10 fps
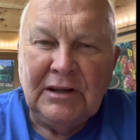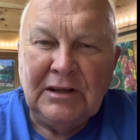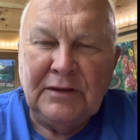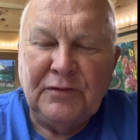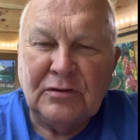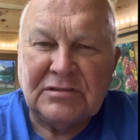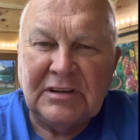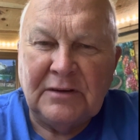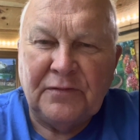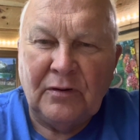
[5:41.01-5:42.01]
if you
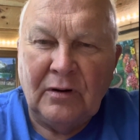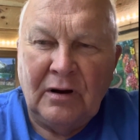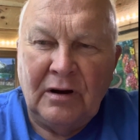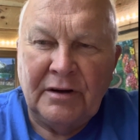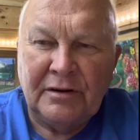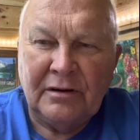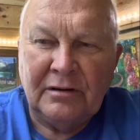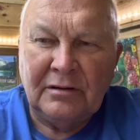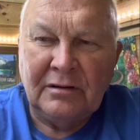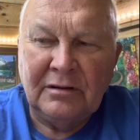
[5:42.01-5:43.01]
seek for
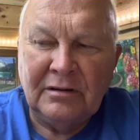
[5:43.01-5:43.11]
honor